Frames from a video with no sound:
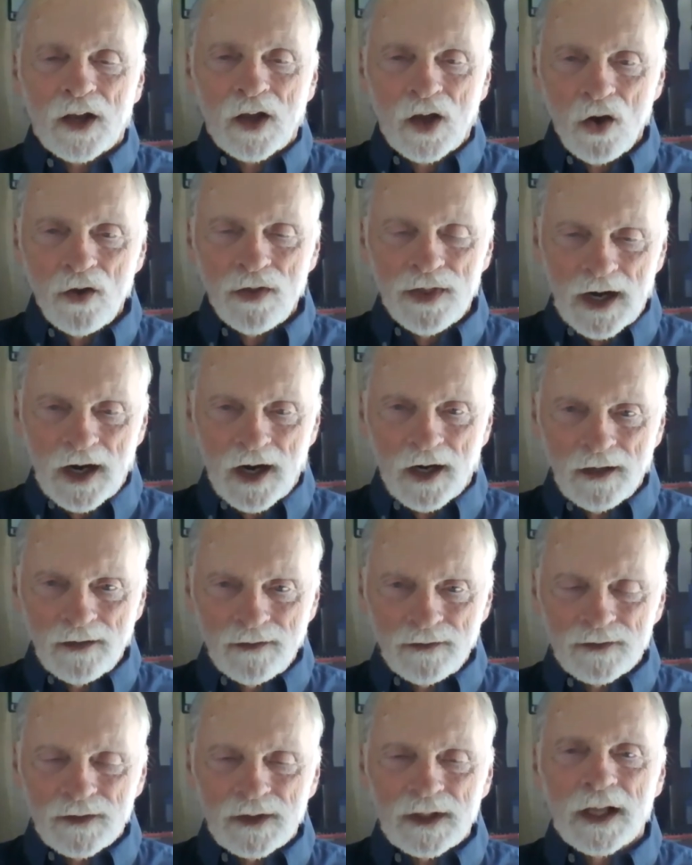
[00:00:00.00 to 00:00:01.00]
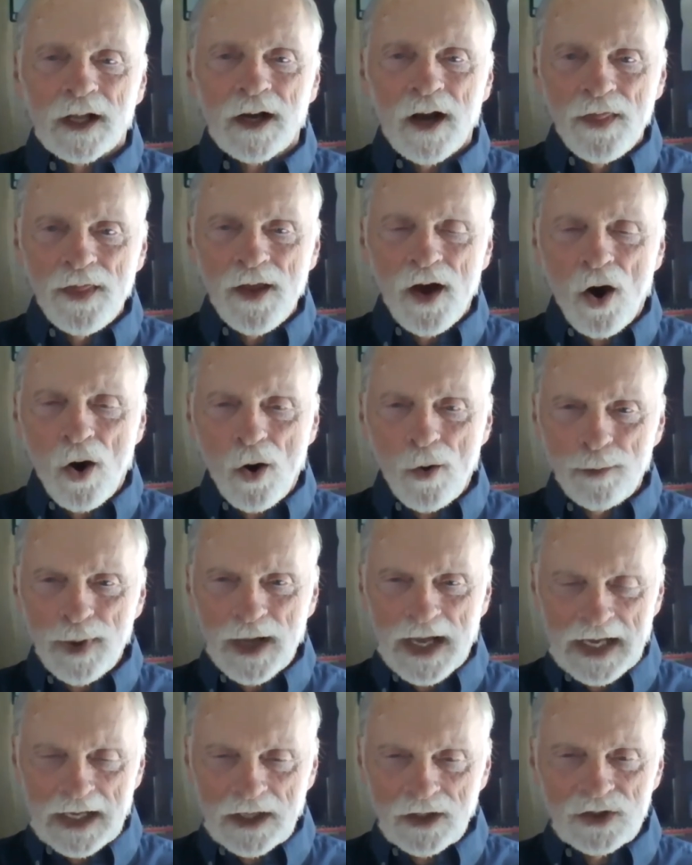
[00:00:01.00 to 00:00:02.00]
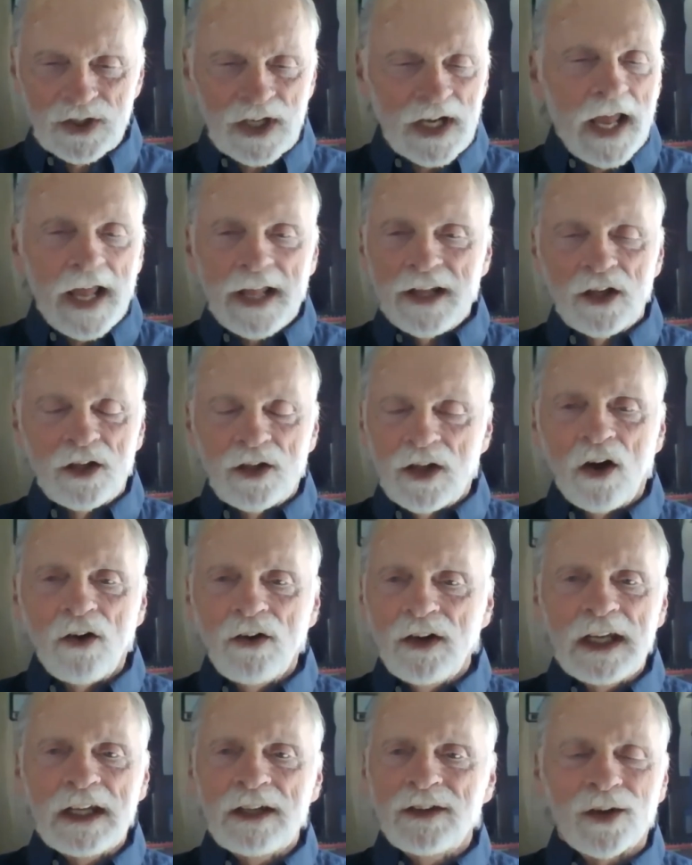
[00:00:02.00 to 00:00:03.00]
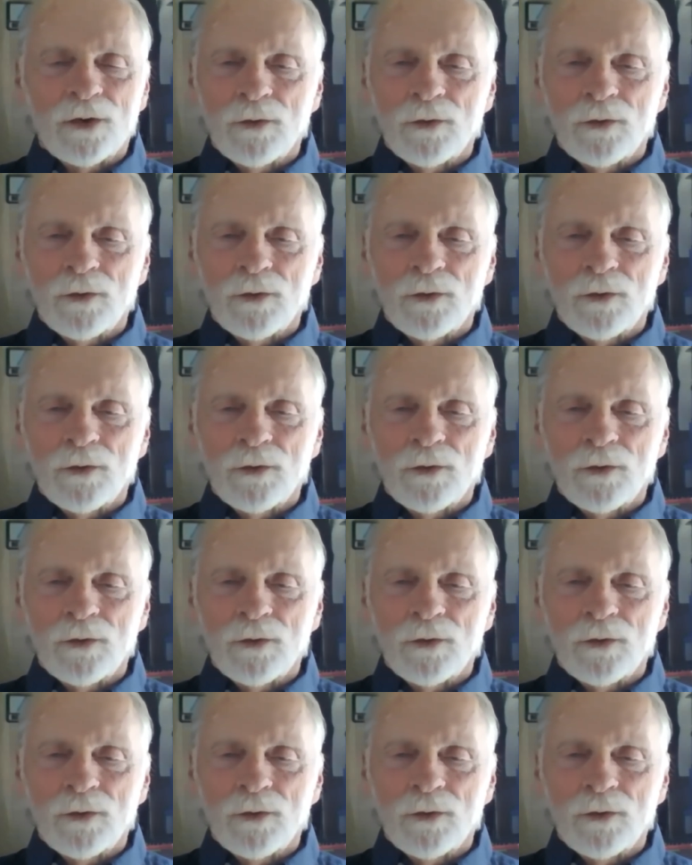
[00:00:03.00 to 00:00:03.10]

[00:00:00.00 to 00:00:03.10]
Go there, get on the homepage, and you don't need